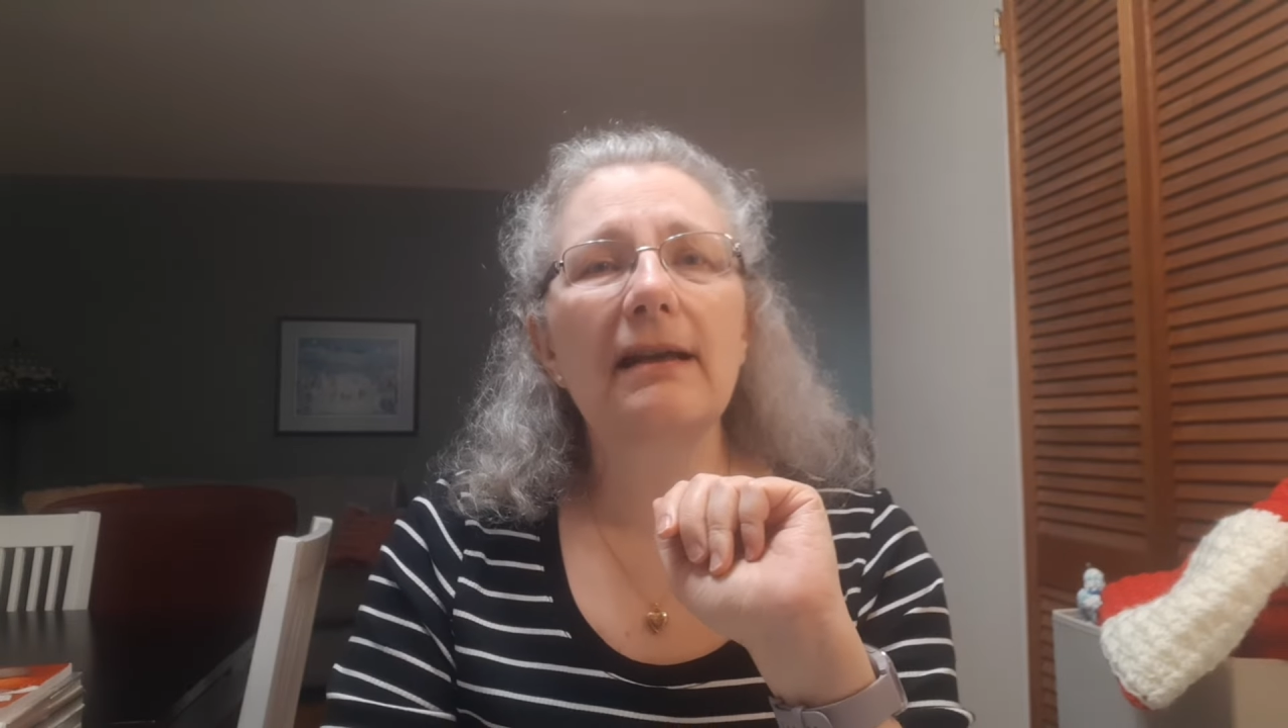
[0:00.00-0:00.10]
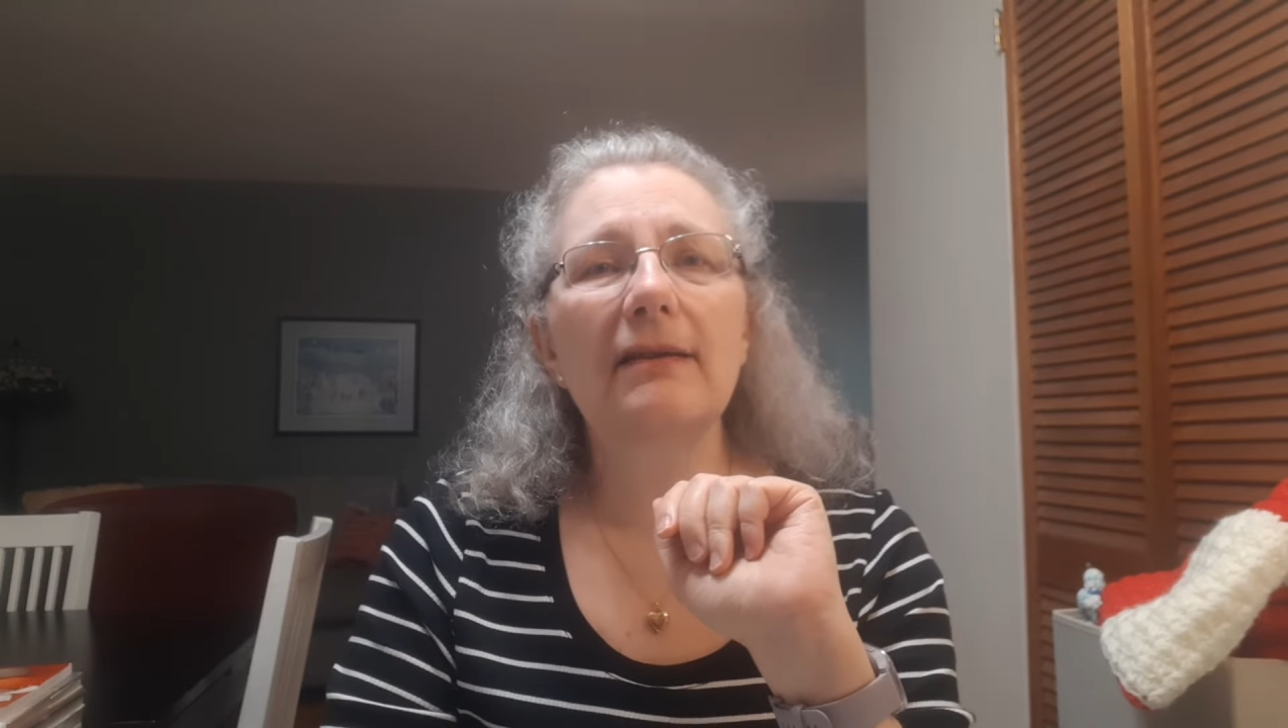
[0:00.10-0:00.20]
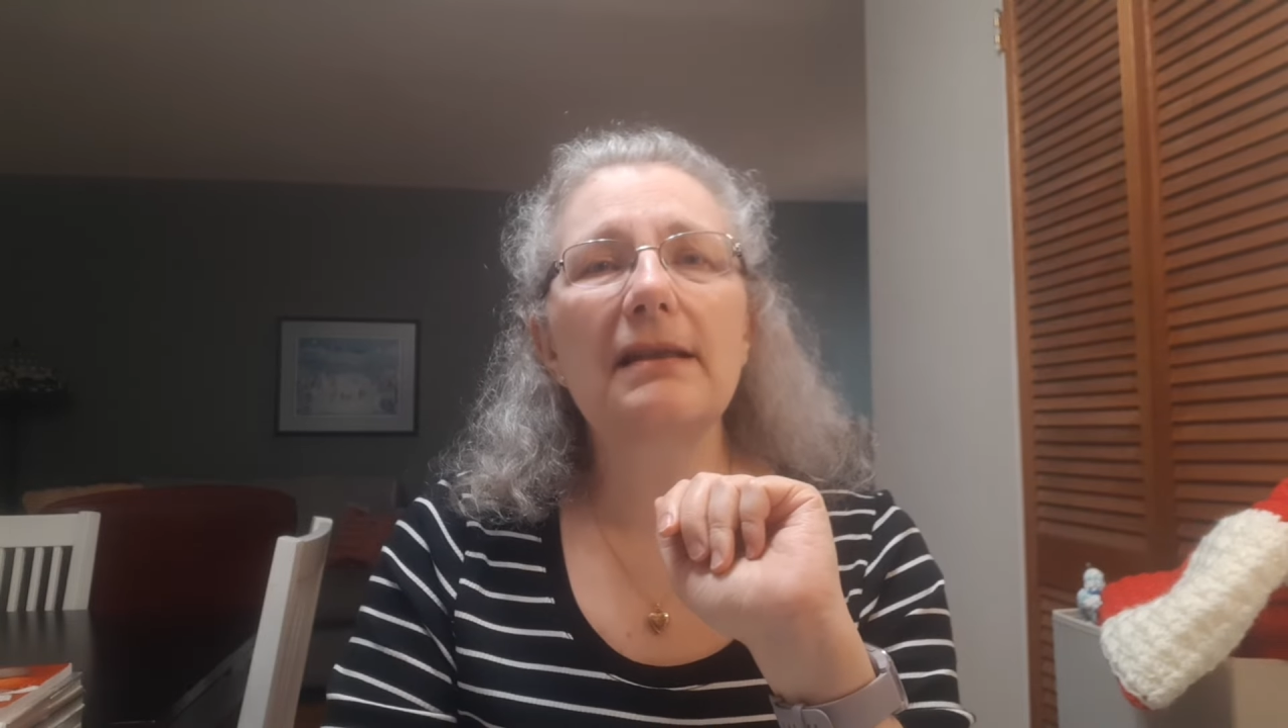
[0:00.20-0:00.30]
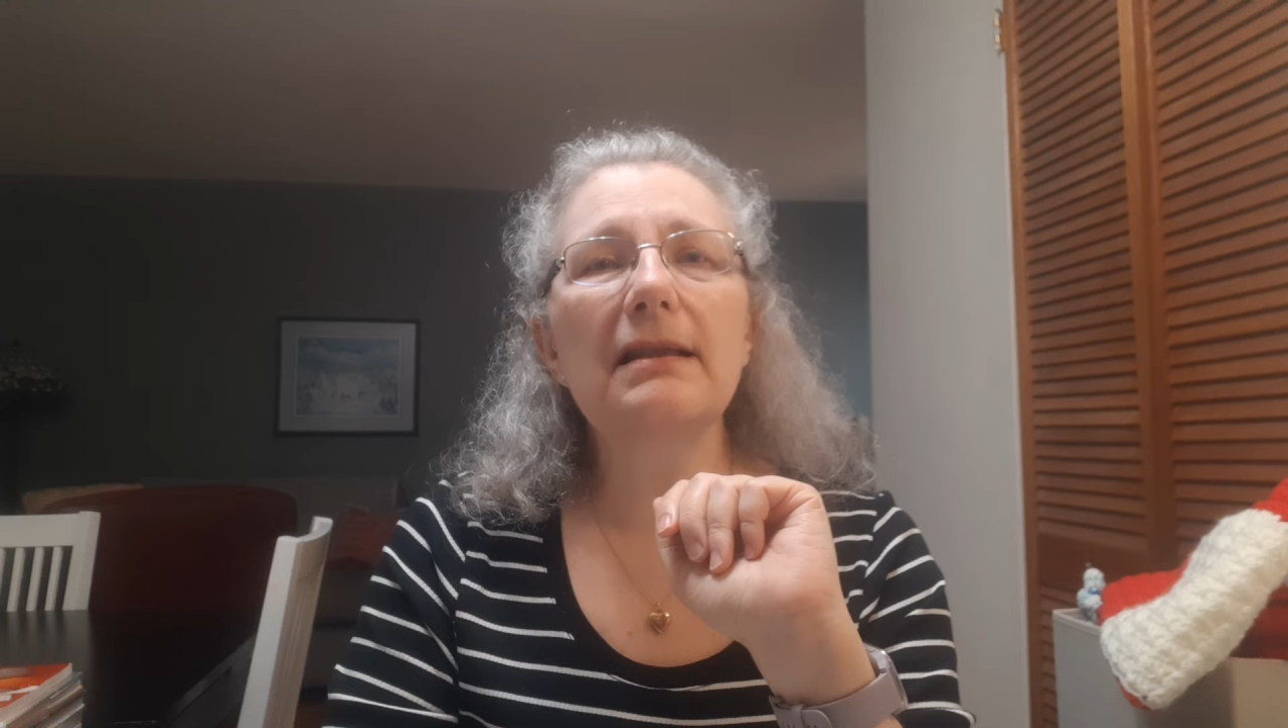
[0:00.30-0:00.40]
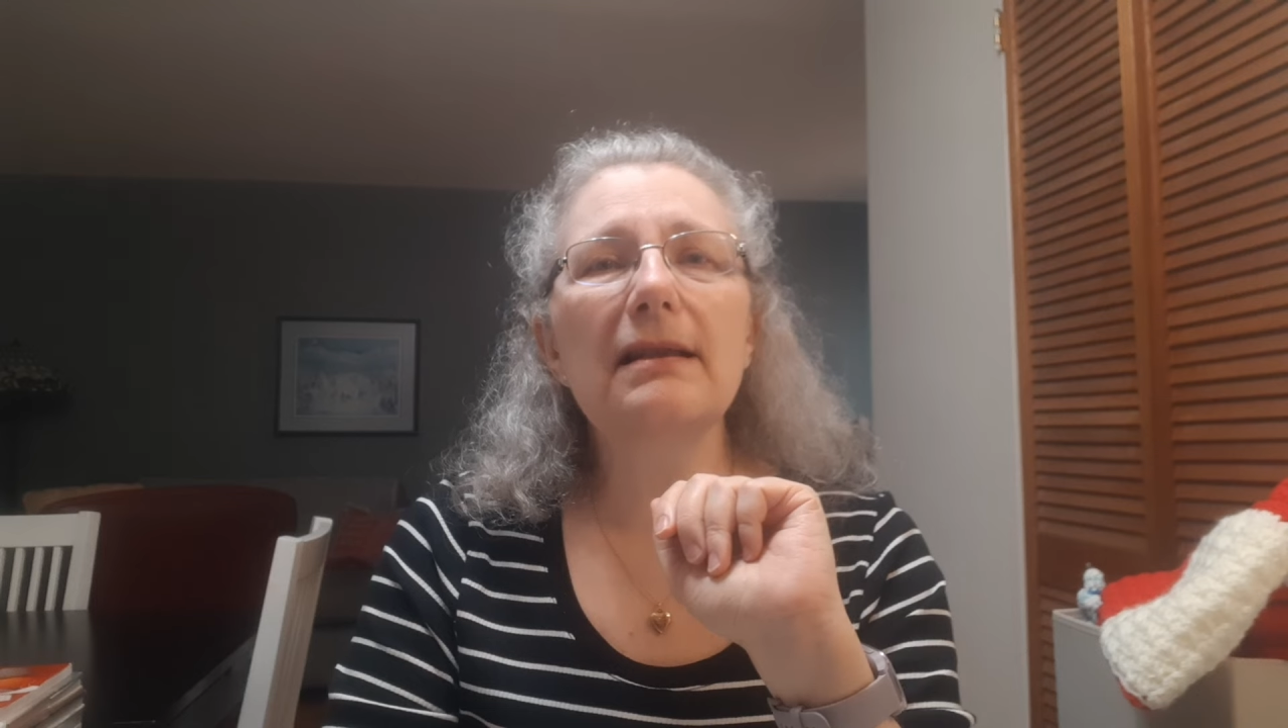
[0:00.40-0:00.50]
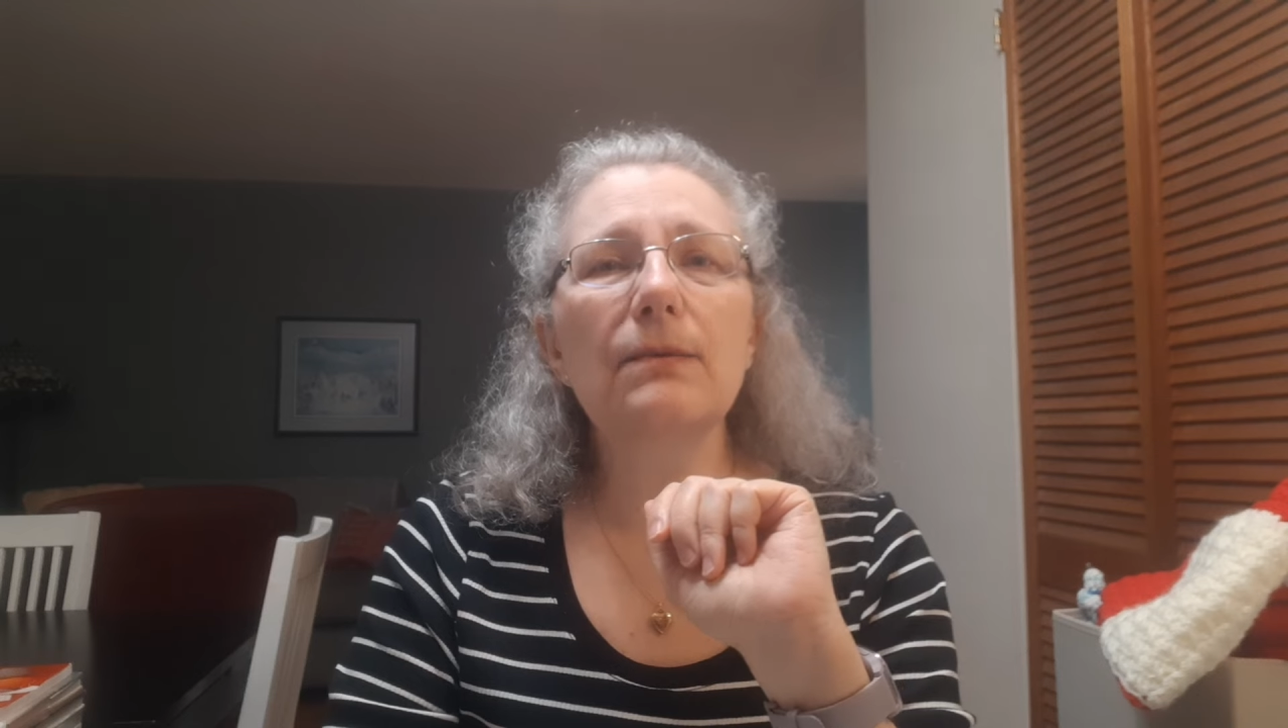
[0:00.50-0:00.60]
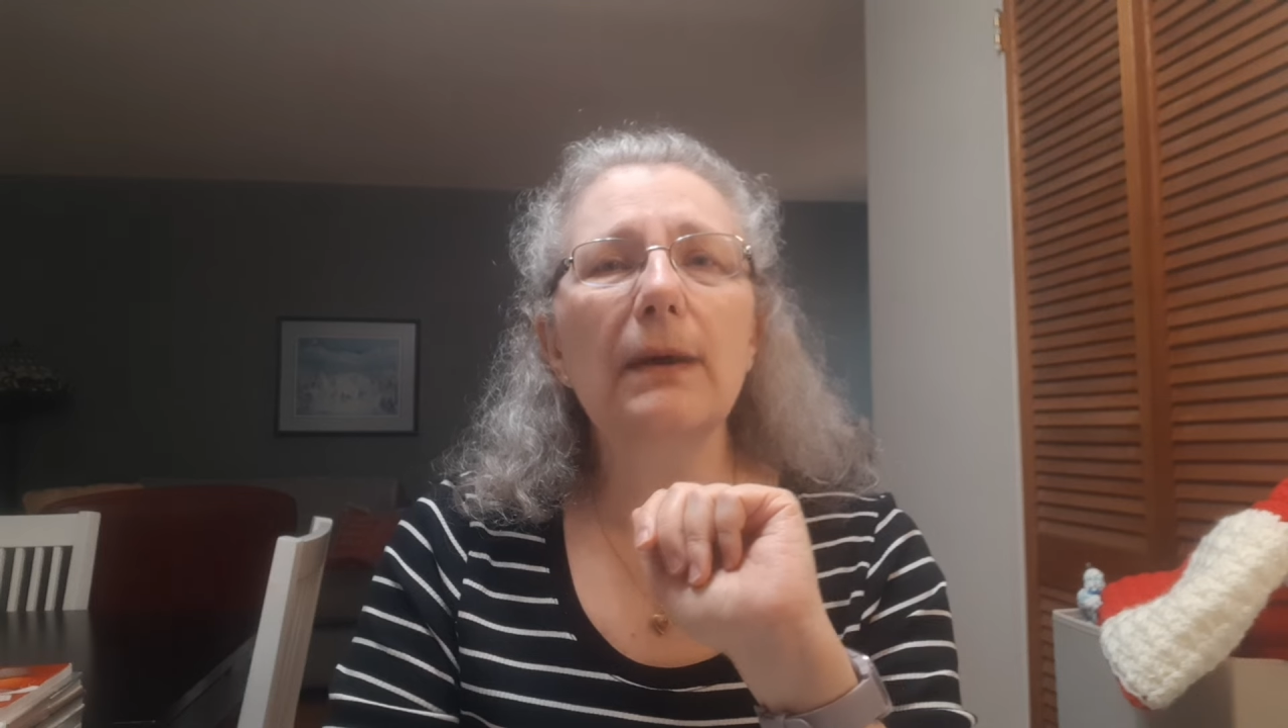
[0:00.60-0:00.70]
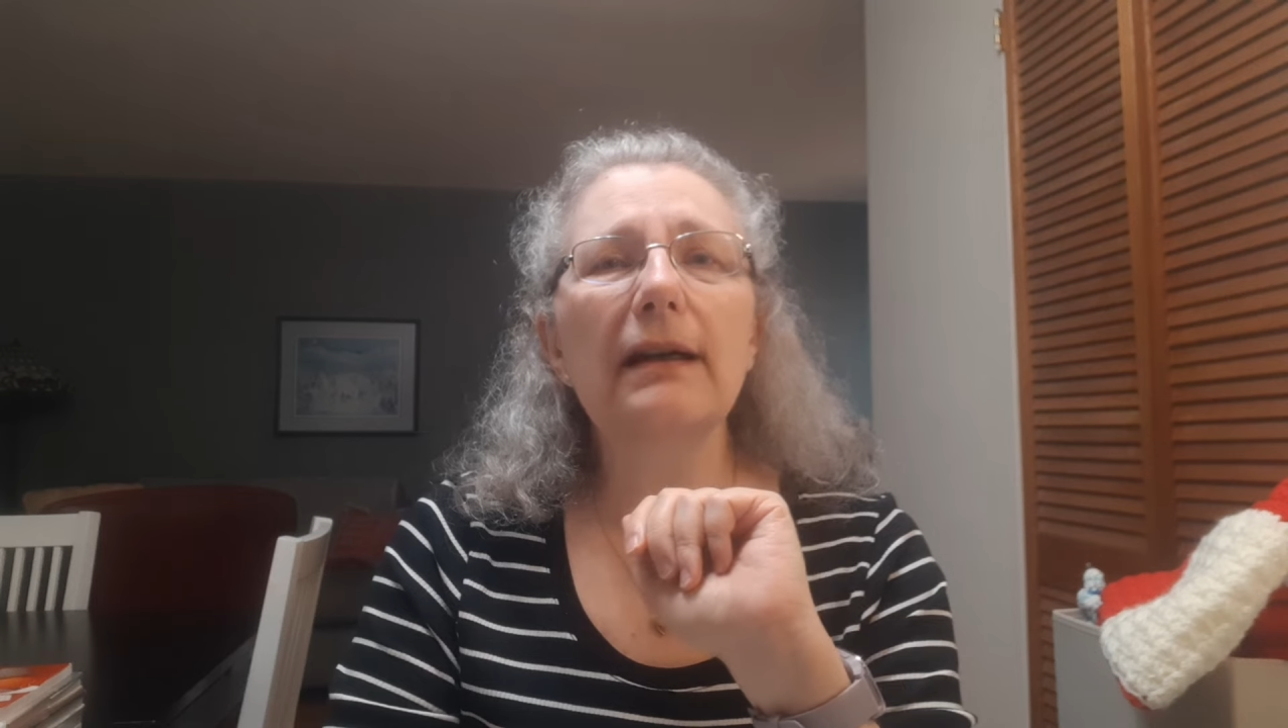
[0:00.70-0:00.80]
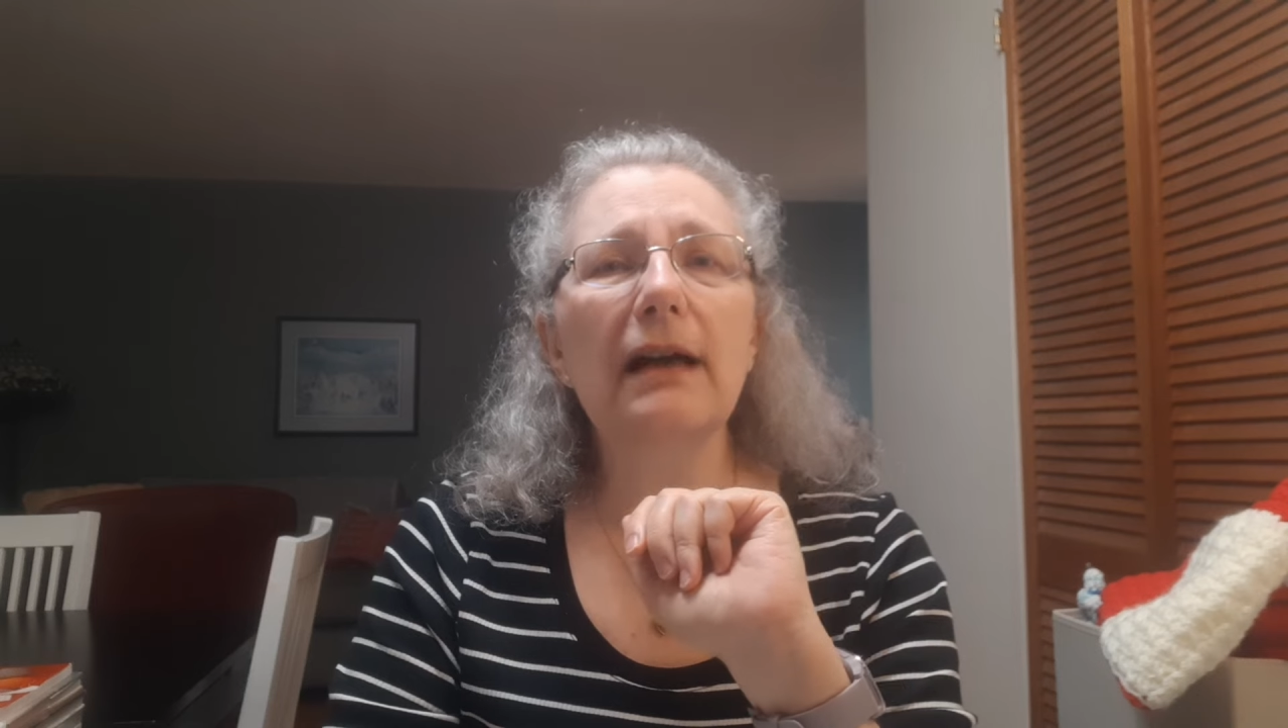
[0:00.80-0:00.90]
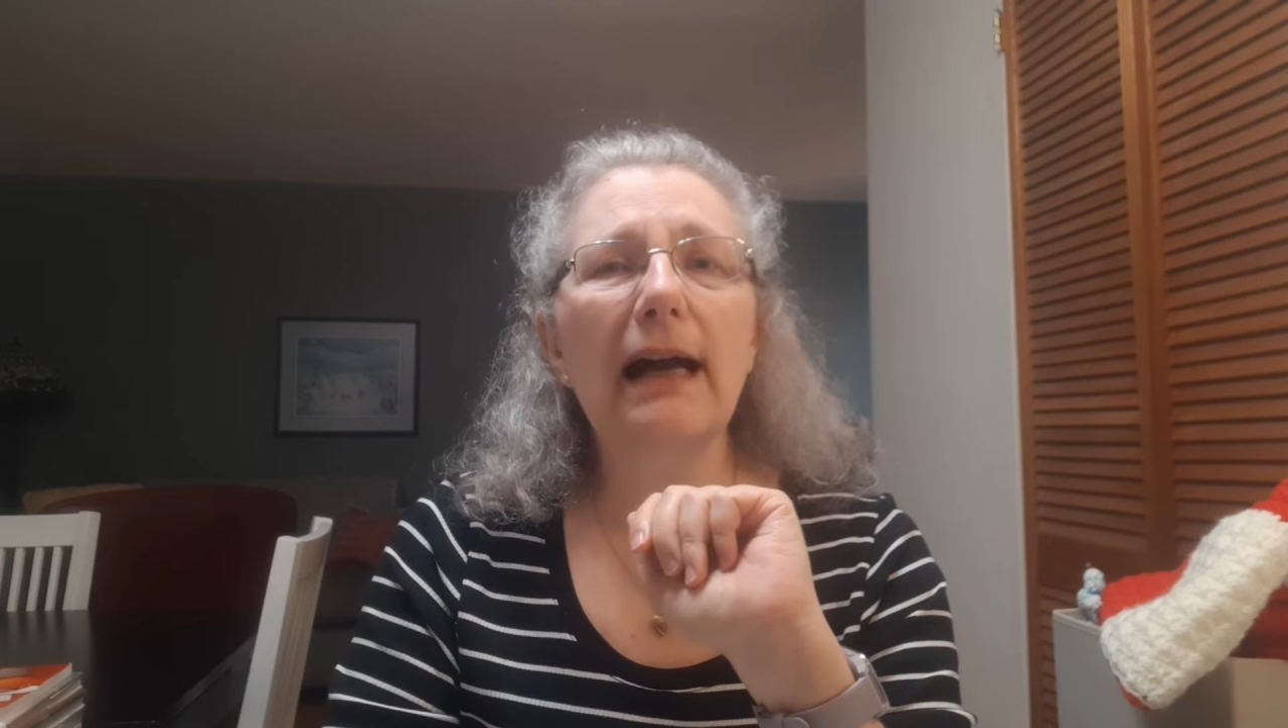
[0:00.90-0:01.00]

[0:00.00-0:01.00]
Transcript: This is where